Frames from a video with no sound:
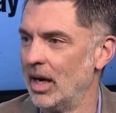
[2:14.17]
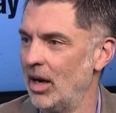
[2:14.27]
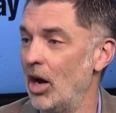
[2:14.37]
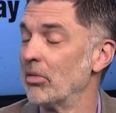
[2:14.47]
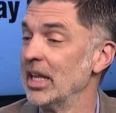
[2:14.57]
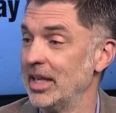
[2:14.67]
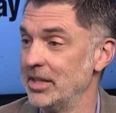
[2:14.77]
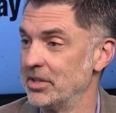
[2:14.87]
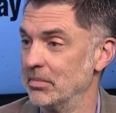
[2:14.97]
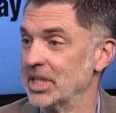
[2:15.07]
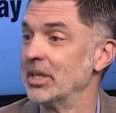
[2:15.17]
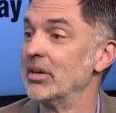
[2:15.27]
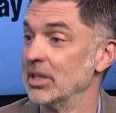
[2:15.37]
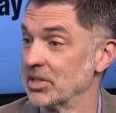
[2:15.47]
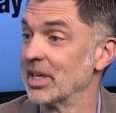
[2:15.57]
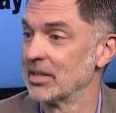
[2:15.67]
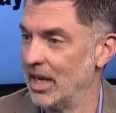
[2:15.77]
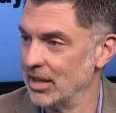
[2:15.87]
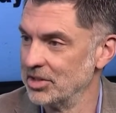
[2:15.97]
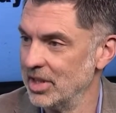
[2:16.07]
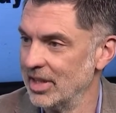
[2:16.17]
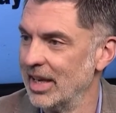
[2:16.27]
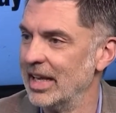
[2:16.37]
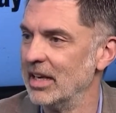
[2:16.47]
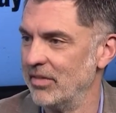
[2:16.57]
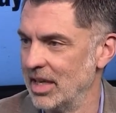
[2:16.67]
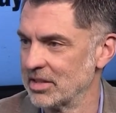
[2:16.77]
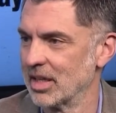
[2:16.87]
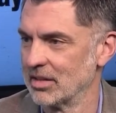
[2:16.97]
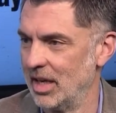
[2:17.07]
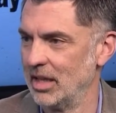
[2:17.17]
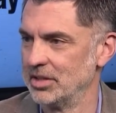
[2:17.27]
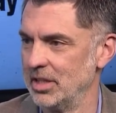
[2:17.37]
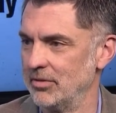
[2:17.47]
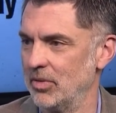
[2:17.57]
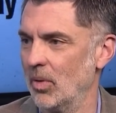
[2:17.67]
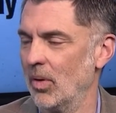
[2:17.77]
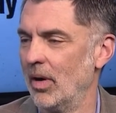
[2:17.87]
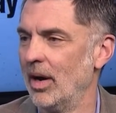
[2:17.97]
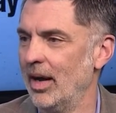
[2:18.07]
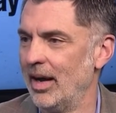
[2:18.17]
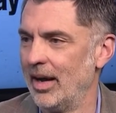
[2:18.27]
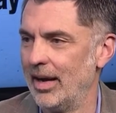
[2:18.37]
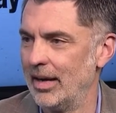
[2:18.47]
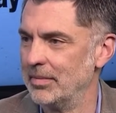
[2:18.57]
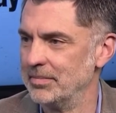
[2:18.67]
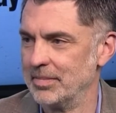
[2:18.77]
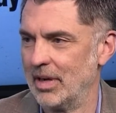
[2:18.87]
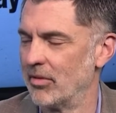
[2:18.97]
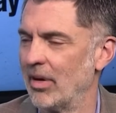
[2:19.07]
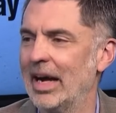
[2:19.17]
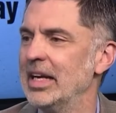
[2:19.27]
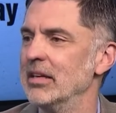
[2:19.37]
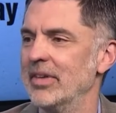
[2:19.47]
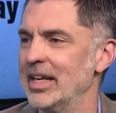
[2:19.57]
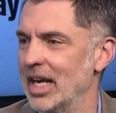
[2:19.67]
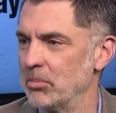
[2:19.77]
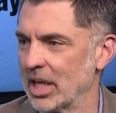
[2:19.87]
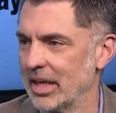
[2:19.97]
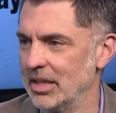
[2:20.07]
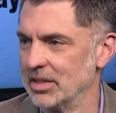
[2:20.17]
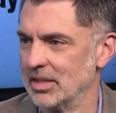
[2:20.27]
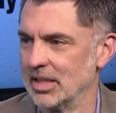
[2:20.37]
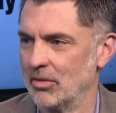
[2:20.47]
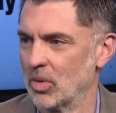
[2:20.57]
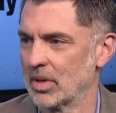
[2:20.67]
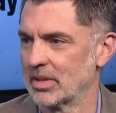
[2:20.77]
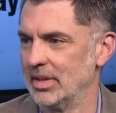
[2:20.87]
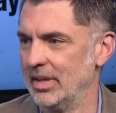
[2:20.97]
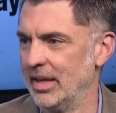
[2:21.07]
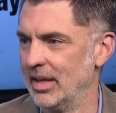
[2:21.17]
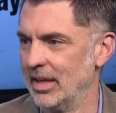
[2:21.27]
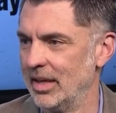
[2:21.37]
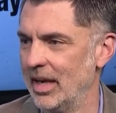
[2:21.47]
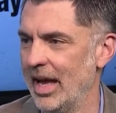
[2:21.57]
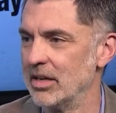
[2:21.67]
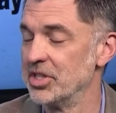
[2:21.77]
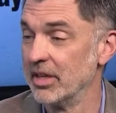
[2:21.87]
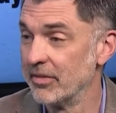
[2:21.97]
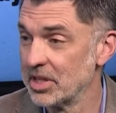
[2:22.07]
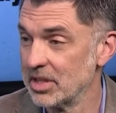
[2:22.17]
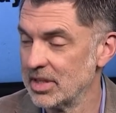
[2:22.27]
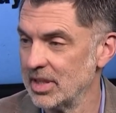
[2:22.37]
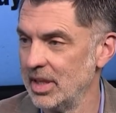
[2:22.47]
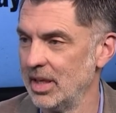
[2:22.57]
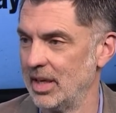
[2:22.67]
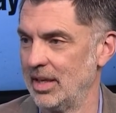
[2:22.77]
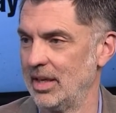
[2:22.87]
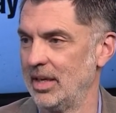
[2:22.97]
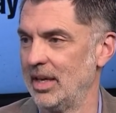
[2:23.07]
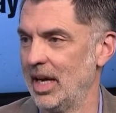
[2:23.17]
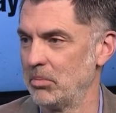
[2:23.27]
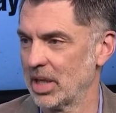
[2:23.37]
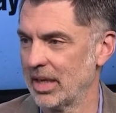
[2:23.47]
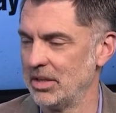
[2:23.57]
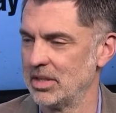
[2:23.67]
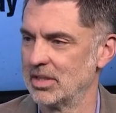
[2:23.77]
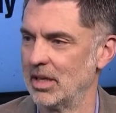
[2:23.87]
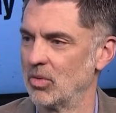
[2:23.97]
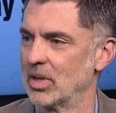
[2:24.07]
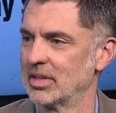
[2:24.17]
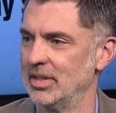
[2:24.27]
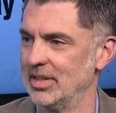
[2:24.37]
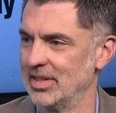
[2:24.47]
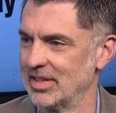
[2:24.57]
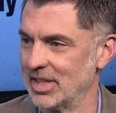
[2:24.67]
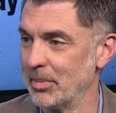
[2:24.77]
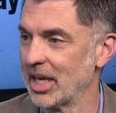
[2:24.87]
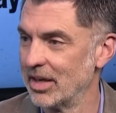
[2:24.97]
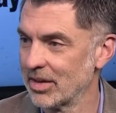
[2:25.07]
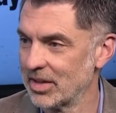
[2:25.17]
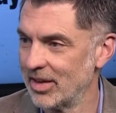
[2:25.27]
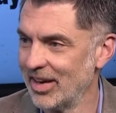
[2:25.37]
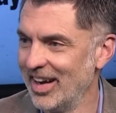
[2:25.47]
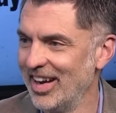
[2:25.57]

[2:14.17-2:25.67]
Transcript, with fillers: all related to materials technology mm. and advanced technology for um, a variety of end applications. I've worked in uh, energy efficiency uh, applications, I've worked in semiconductor